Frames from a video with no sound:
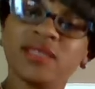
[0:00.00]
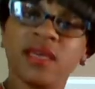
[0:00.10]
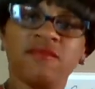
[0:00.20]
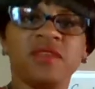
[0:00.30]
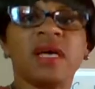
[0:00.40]

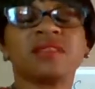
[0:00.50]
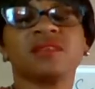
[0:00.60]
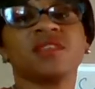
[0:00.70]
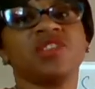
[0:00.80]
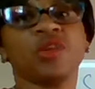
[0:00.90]
heavy as
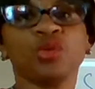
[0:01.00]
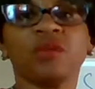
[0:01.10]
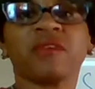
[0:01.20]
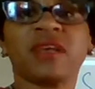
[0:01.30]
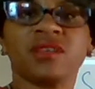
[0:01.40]
the schedule
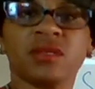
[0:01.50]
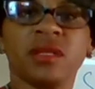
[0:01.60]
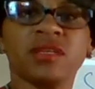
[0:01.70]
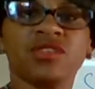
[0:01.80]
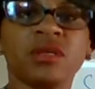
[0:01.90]
of cash
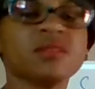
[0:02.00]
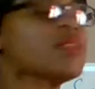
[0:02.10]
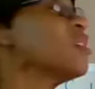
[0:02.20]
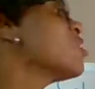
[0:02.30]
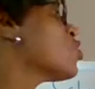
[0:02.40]
collections,
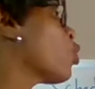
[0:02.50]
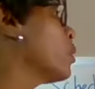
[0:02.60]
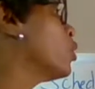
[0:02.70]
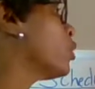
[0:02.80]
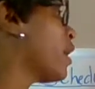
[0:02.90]
so we
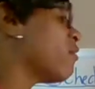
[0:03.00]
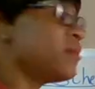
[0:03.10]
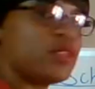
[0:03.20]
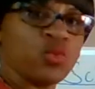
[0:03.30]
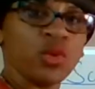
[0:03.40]
don't have
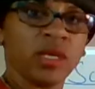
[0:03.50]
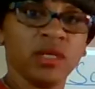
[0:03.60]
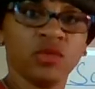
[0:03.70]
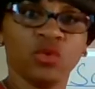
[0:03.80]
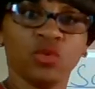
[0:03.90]
much
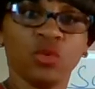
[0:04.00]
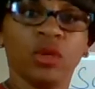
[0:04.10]
working to do.